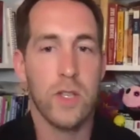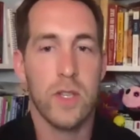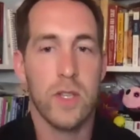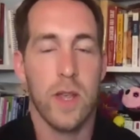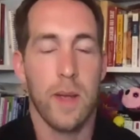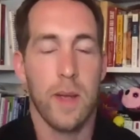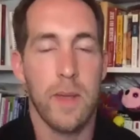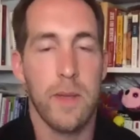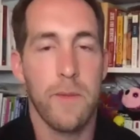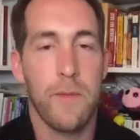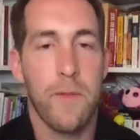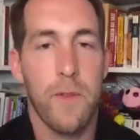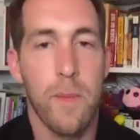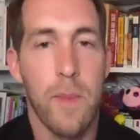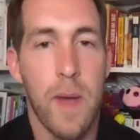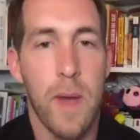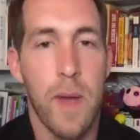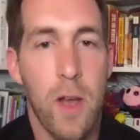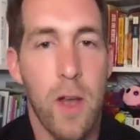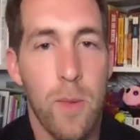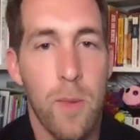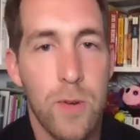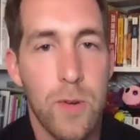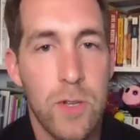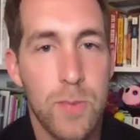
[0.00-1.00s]
mean, from my
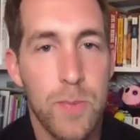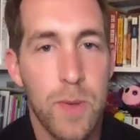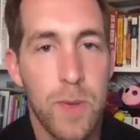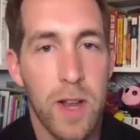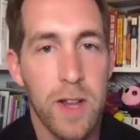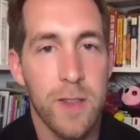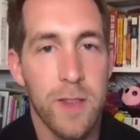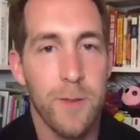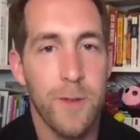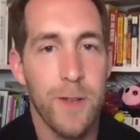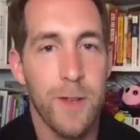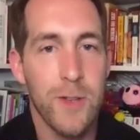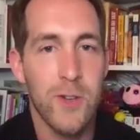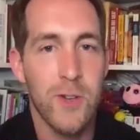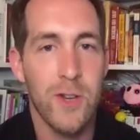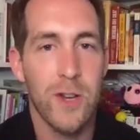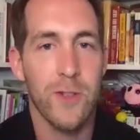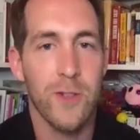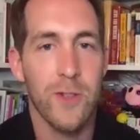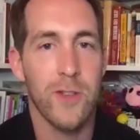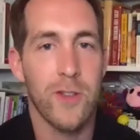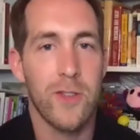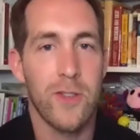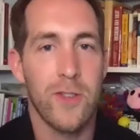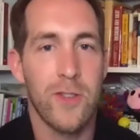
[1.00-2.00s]
own perspective, I'll share
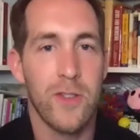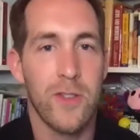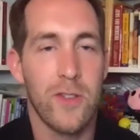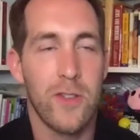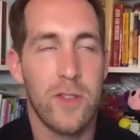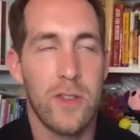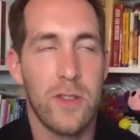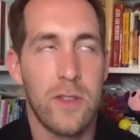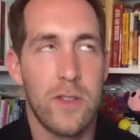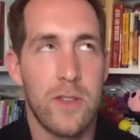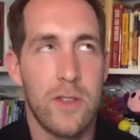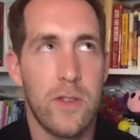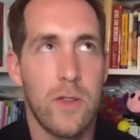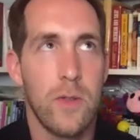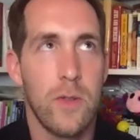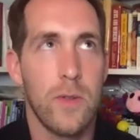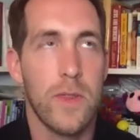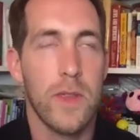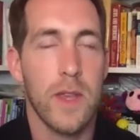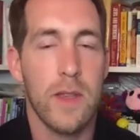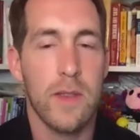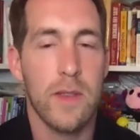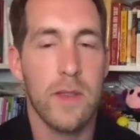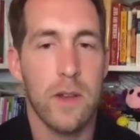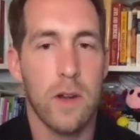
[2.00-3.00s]
the two
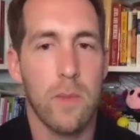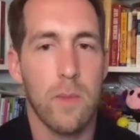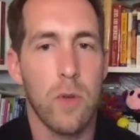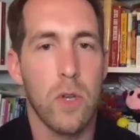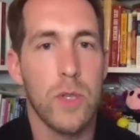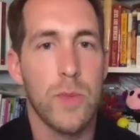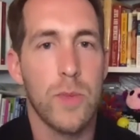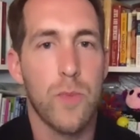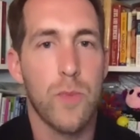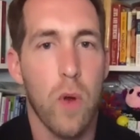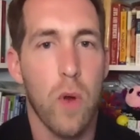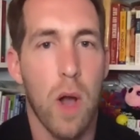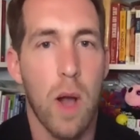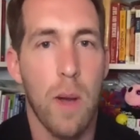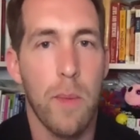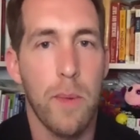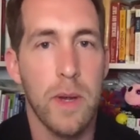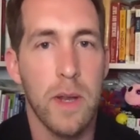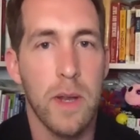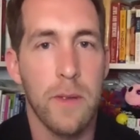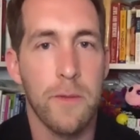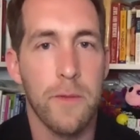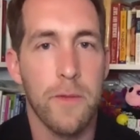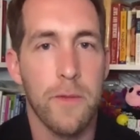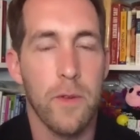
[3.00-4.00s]
things that are most
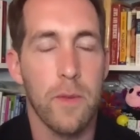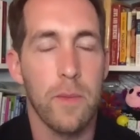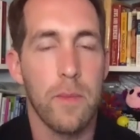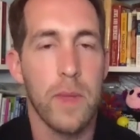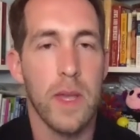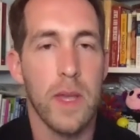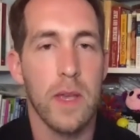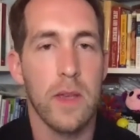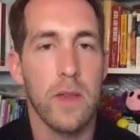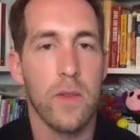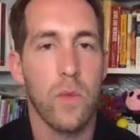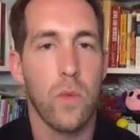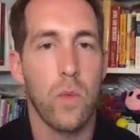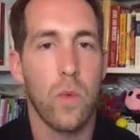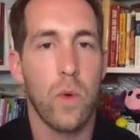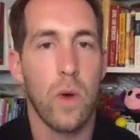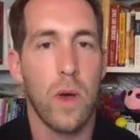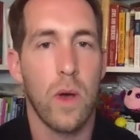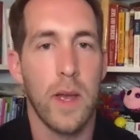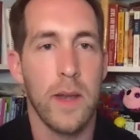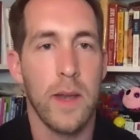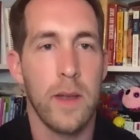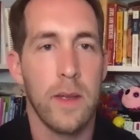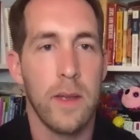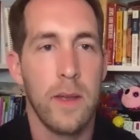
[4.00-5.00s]
prominent for me is
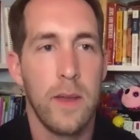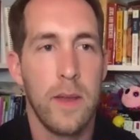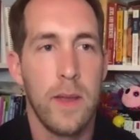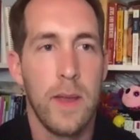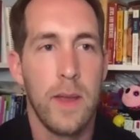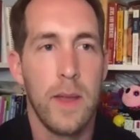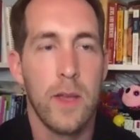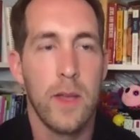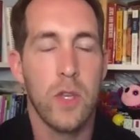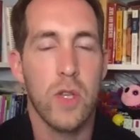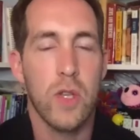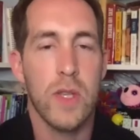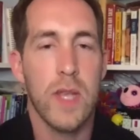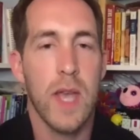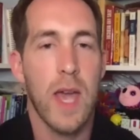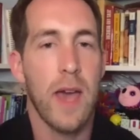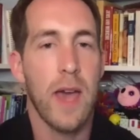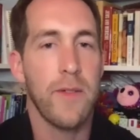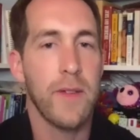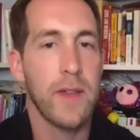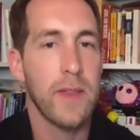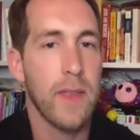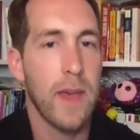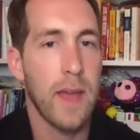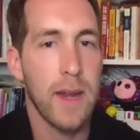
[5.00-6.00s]
one, just
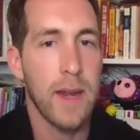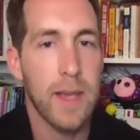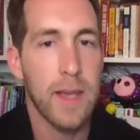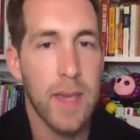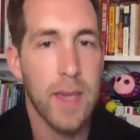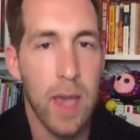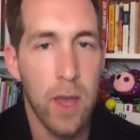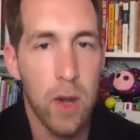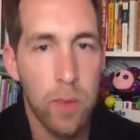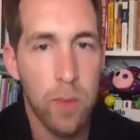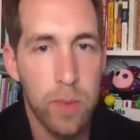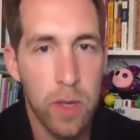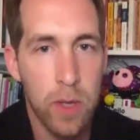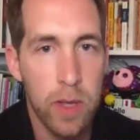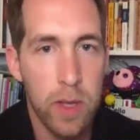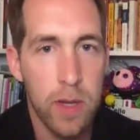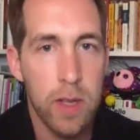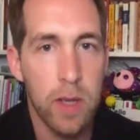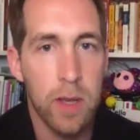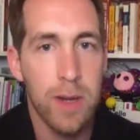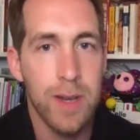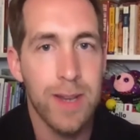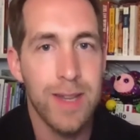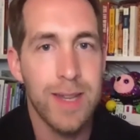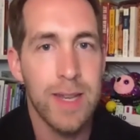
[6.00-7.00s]
having that accountability
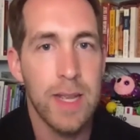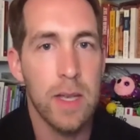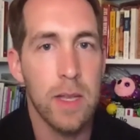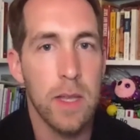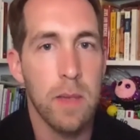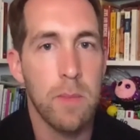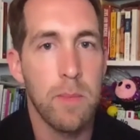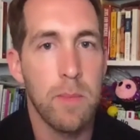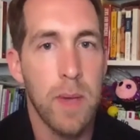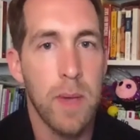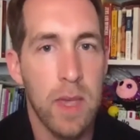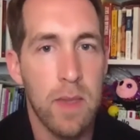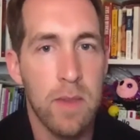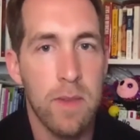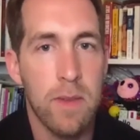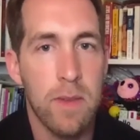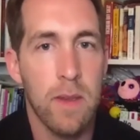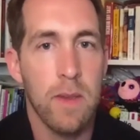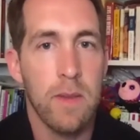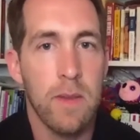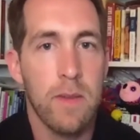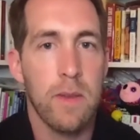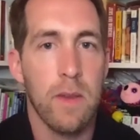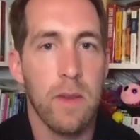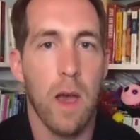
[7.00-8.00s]
on a daily
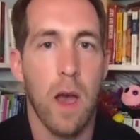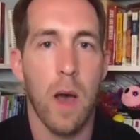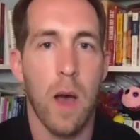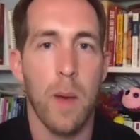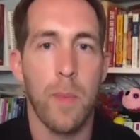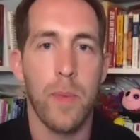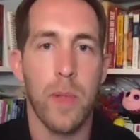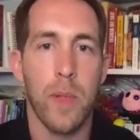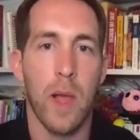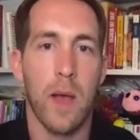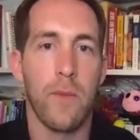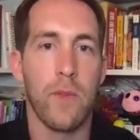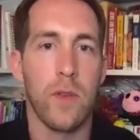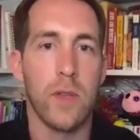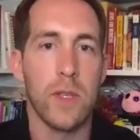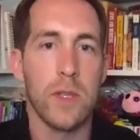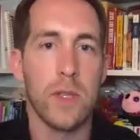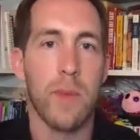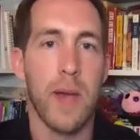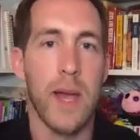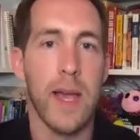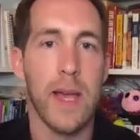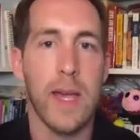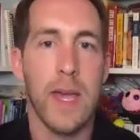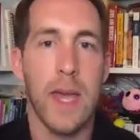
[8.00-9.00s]
basis up levels
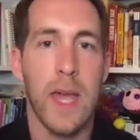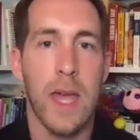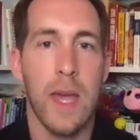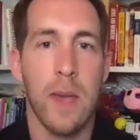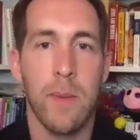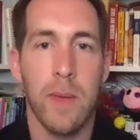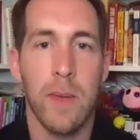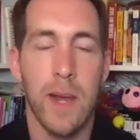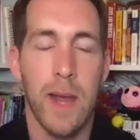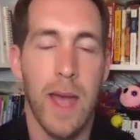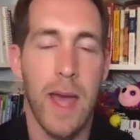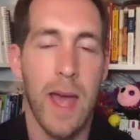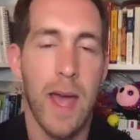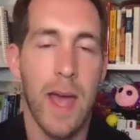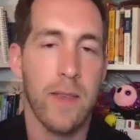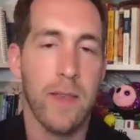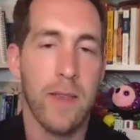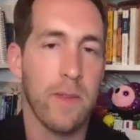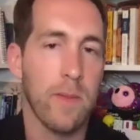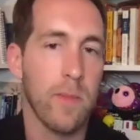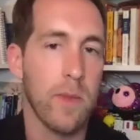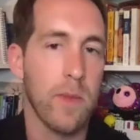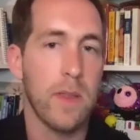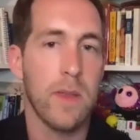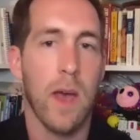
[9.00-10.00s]
my game. It has
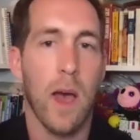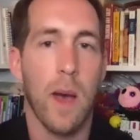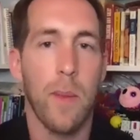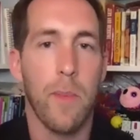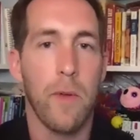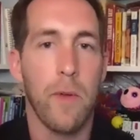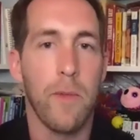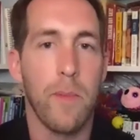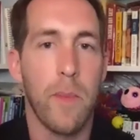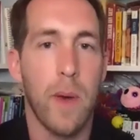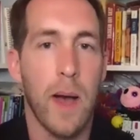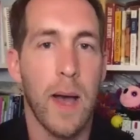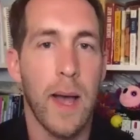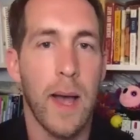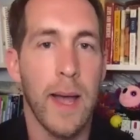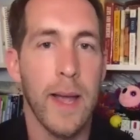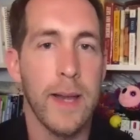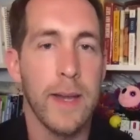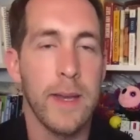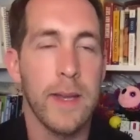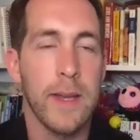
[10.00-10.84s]
to be top of mind.